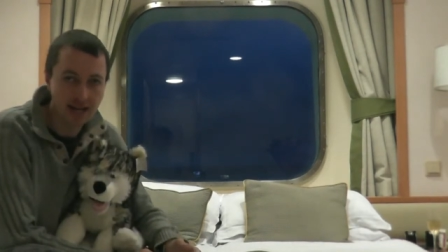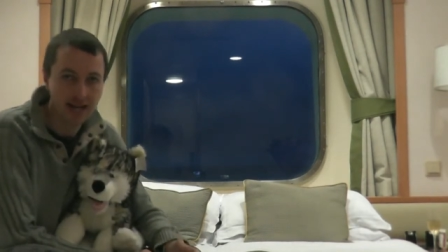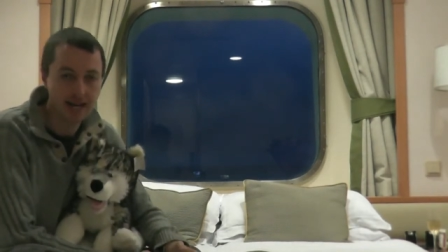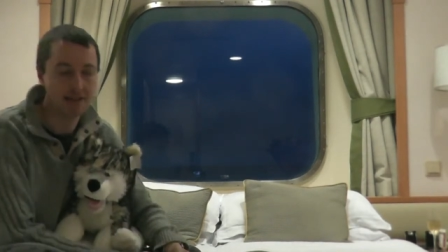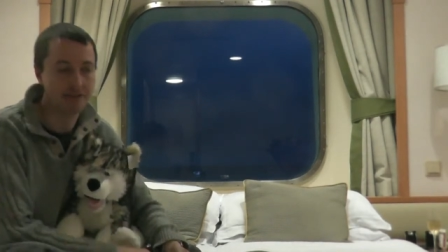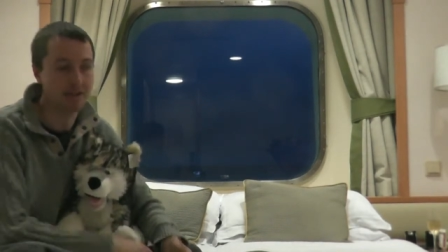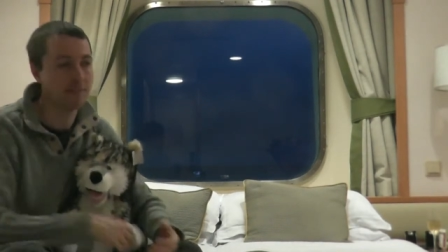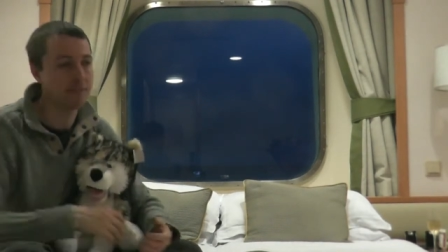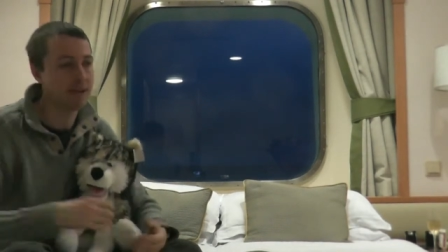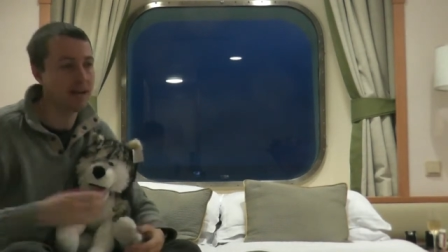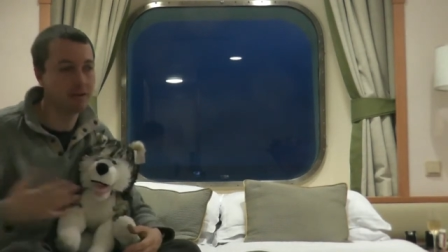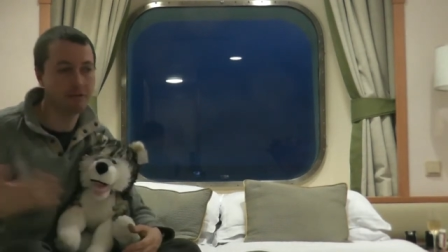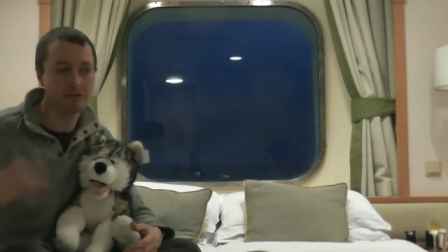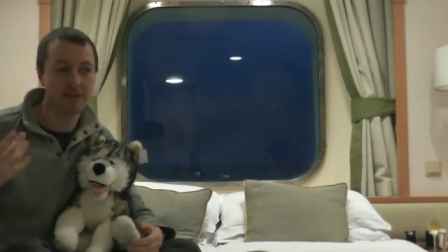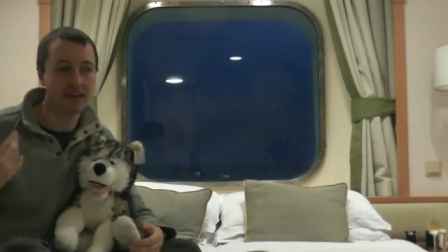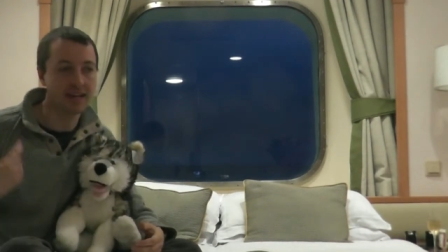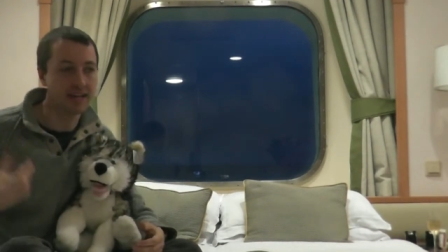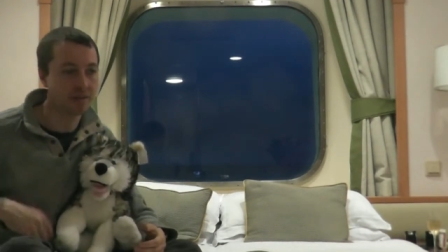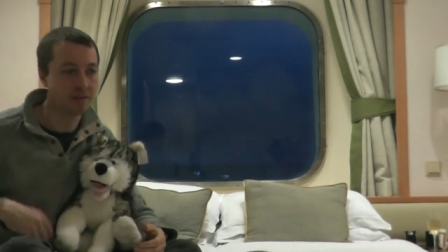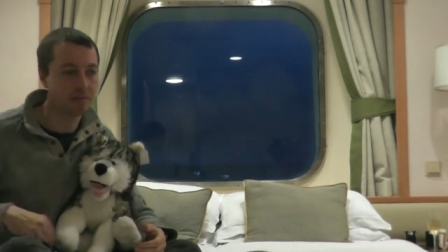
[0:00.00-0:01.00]
as I'm now
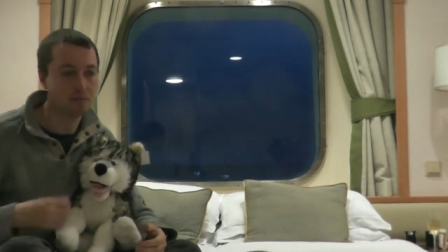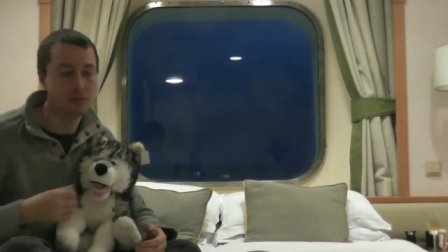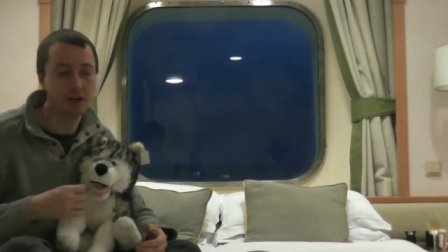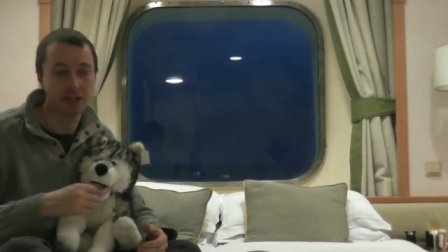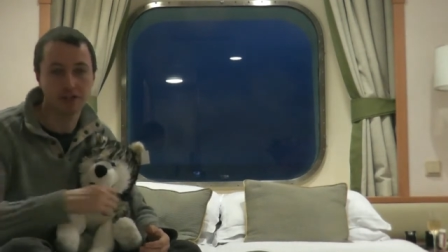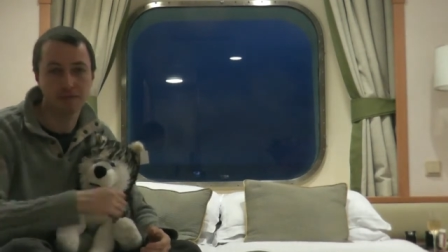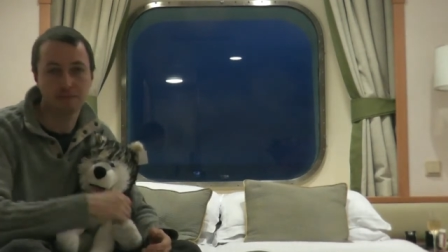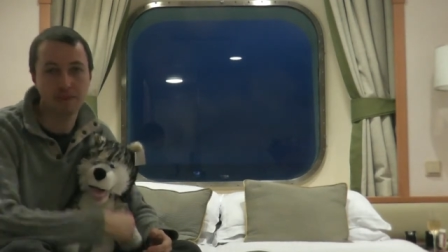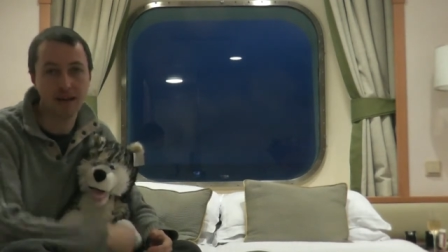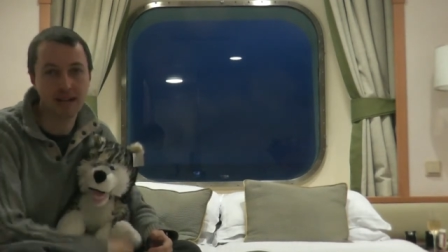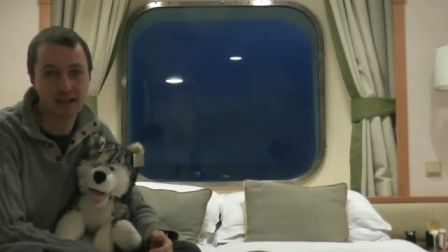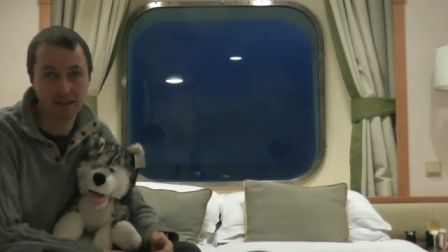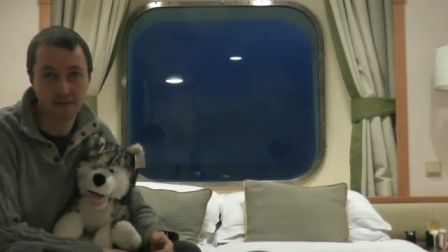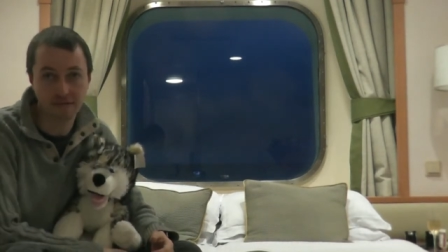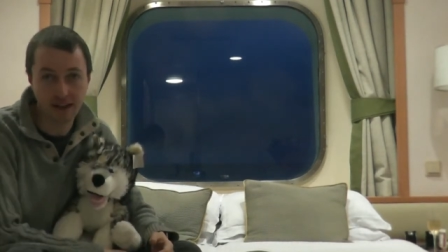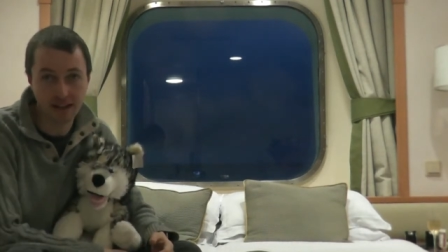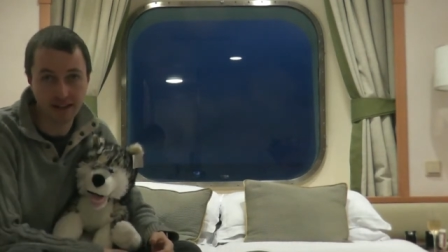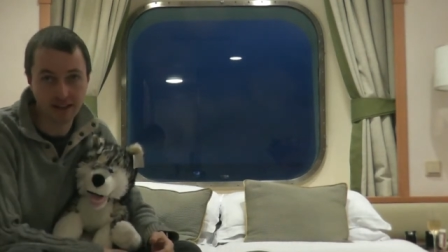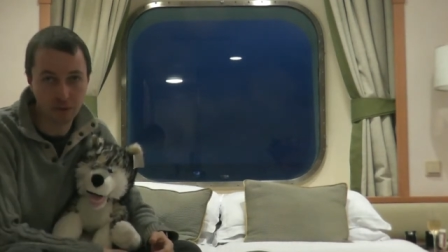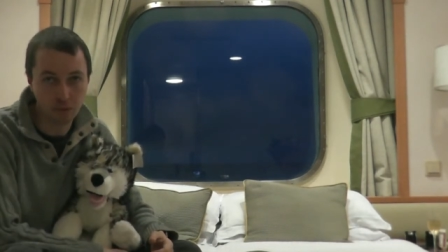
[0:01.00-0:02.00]
feeling much better
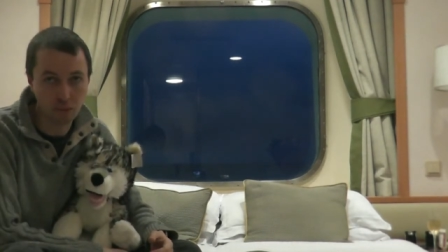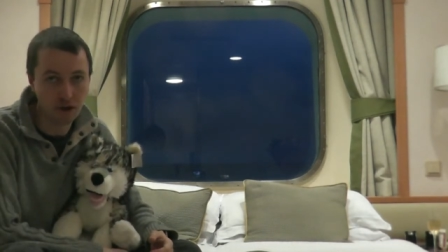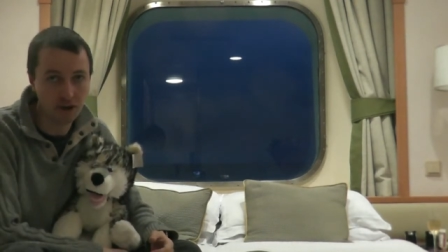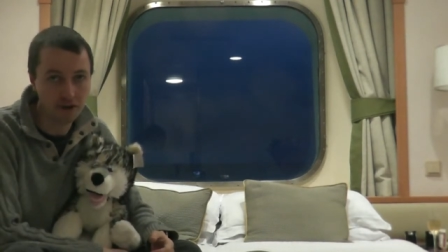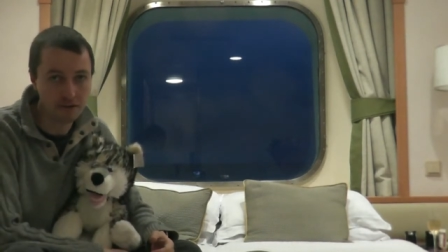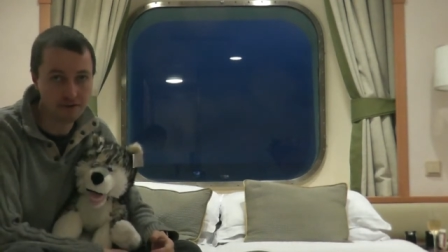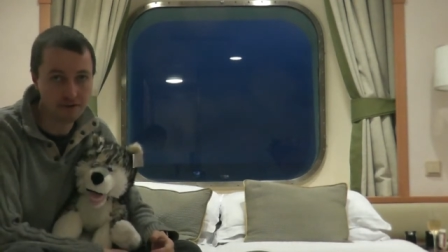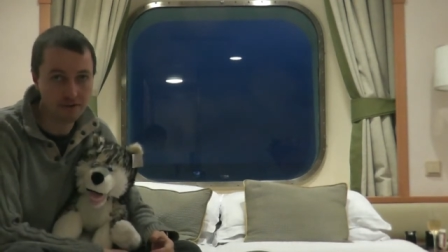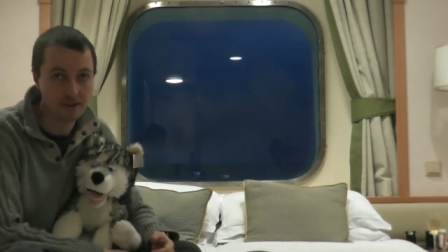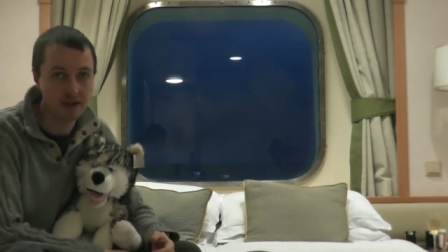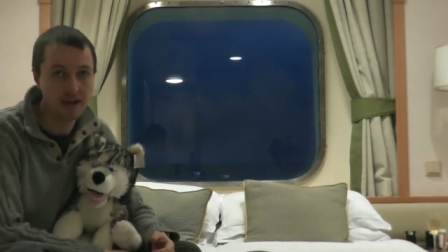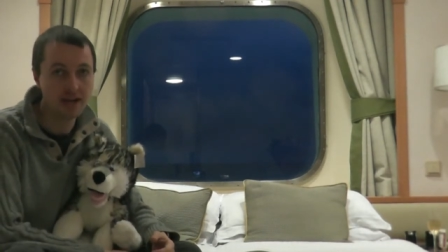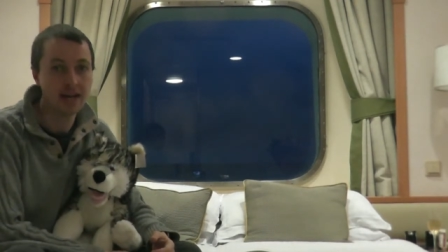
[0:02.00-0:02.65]
than I was